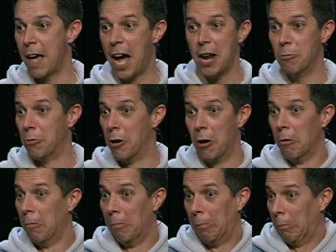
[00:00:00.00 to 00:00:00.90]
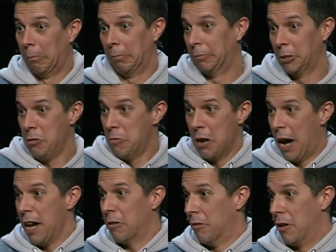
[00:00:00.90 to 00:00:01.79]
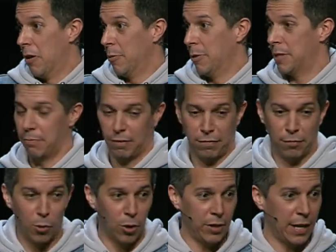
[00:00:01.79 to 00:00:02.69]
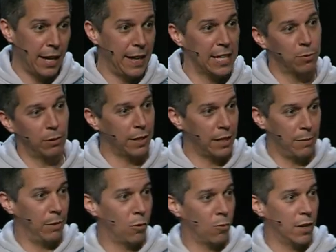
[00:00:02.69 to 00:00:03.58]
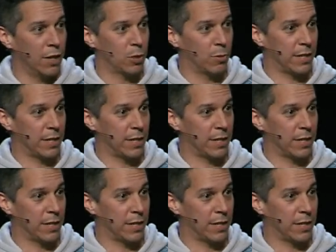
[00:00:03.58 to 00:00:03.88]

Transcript: I don't know. Who knows? I don't know. Was it before that and that's what led them in the waters?